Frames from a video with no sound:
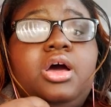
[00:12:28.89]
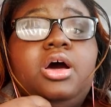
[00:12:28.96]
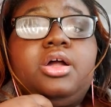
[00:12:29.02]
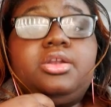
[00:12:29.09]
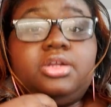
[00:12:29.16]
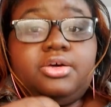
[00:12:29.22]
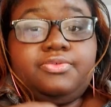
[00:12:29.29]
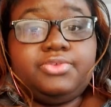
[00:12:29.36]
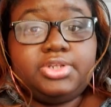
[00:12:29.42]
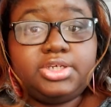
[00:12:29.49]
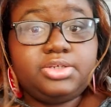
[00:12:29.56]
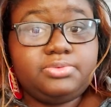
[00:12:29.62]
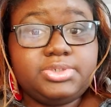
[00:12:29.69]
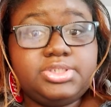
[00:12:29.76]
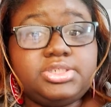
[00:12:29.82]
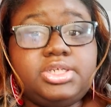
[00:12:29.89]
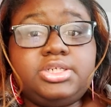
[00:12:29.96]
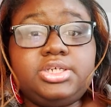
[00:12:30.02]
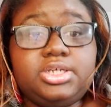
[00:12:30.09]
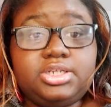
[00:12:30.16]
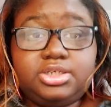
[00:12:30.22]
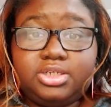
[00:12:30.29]
enough liquids
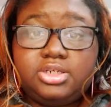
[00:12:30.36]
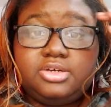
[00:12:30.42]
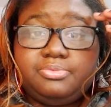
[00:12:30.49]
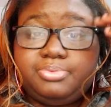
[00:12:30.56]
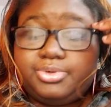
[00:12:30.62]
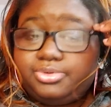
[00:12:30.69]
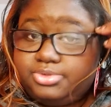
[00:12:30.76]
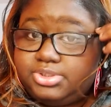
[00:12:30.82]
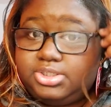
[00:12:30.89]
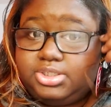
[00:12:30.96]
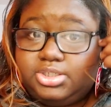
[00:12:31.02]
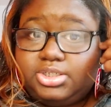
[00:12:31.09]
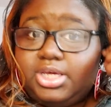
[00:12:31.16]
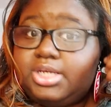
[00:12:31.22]
and getting enough protein.